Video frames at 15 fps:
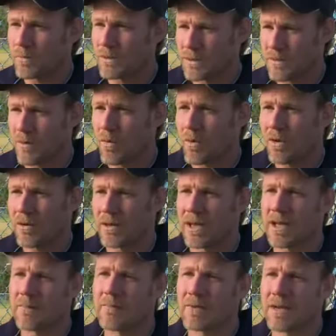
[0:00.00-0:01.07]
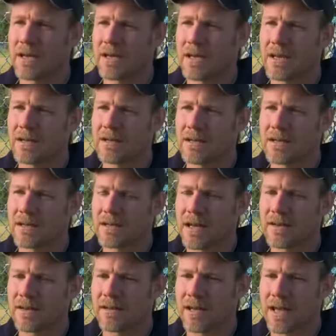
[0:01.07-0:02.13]
old oil lamp. And uh,
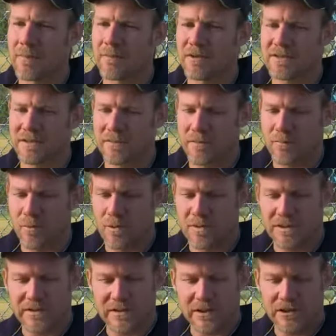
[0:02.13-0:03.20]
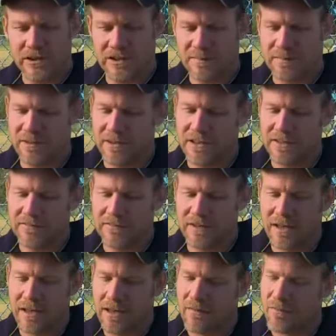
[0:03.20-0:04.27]
on the lamp, there's the words that say, just believe.
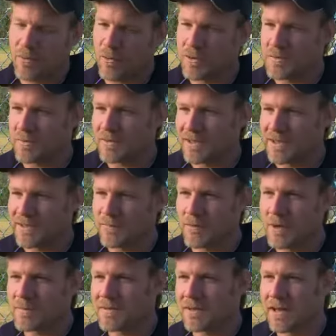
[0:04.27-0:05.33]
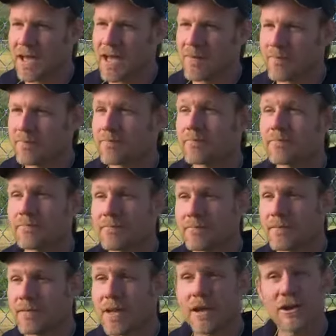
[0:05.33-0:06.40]
Of course, when Lisa rubs the lamp,
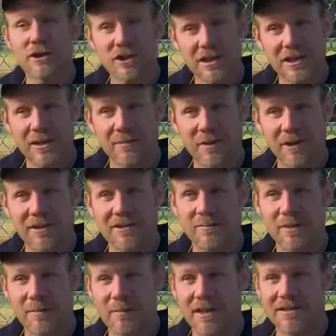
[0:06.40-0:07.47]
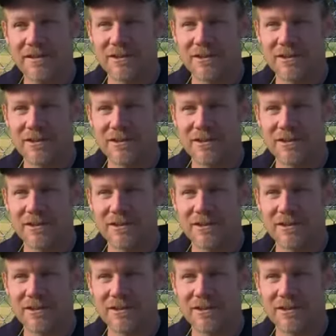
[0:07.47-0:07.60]
not a genie appears, but a